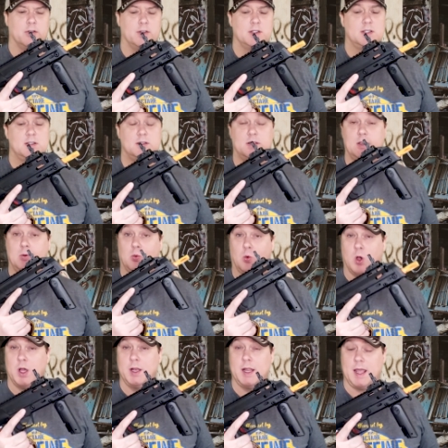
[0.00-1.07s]
This is the
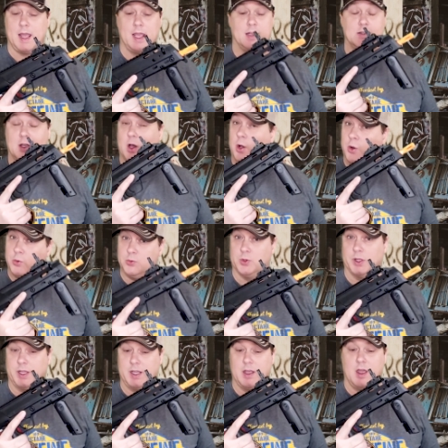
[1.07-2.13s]
one and
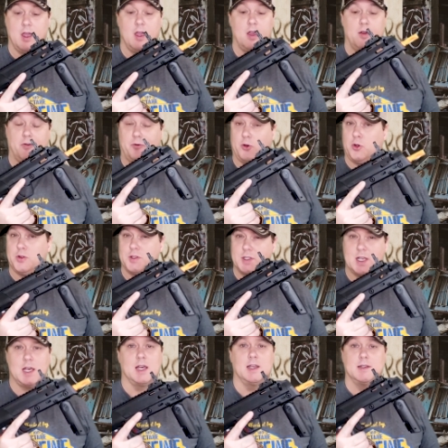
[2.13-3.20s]
only
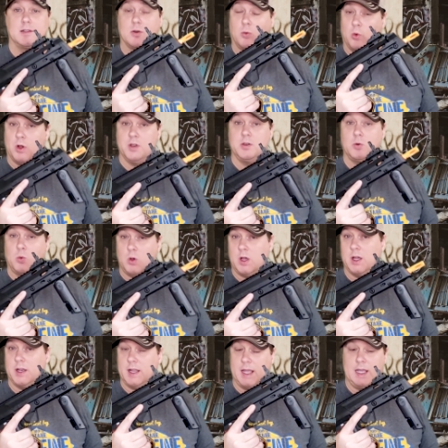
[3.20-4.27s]
full-sized
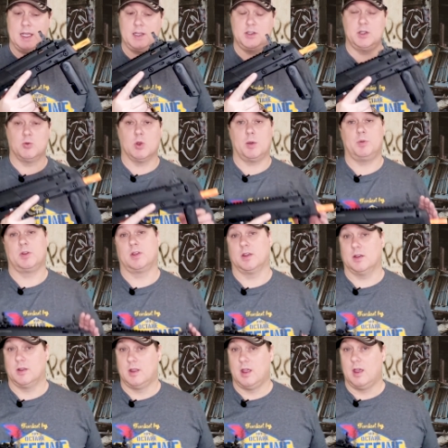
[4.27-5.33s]
1-to-1 AEG
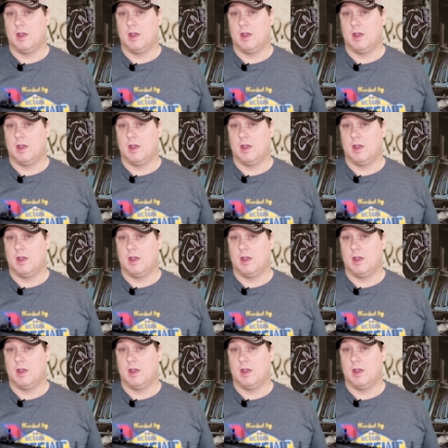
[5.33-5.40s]
replica